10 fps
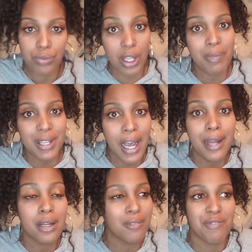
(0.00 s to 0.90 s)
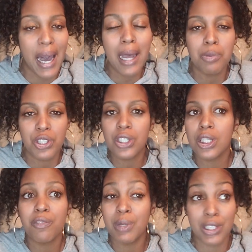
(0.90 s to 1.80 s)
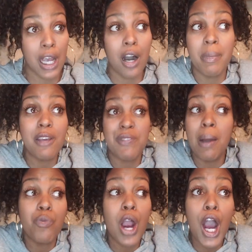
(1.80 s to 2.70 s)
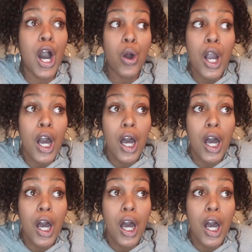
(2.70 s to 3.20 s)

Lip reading: Them the kind of vibes she give me. Tell me if I'm wrong.